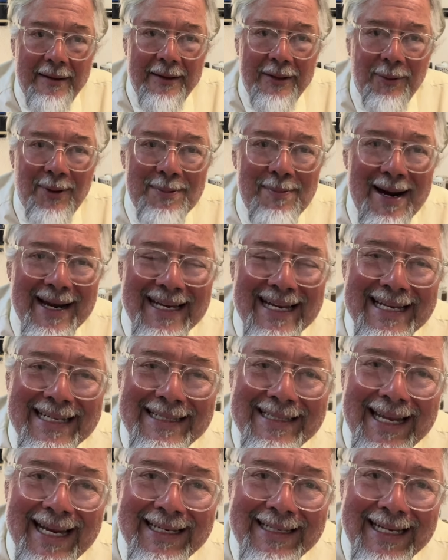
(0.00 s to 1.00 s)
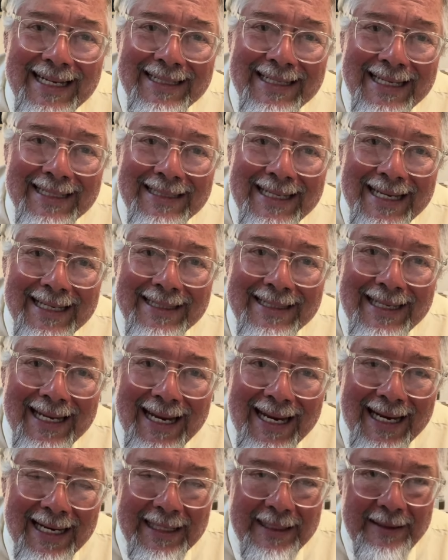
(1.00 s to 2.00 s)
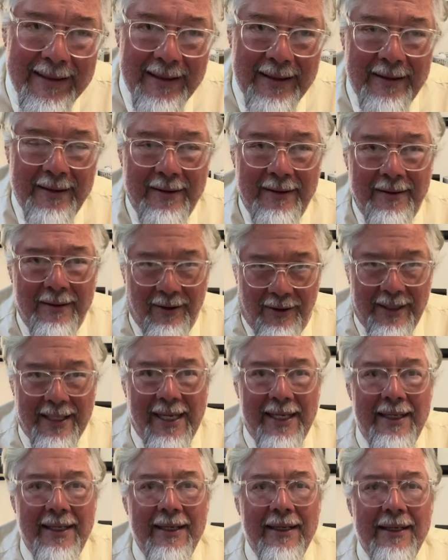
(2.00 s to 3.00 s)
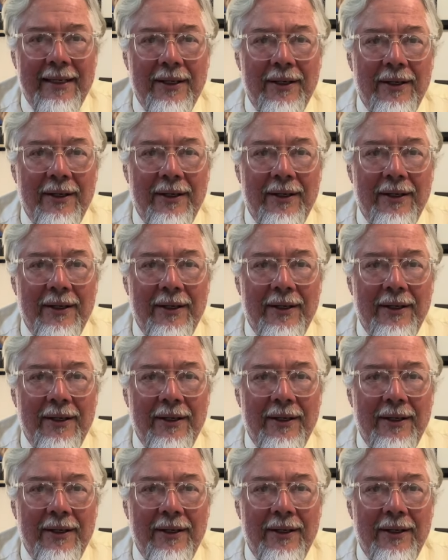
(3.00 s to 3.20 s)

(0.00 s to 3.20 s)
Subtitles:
The watch market is dead. Okay?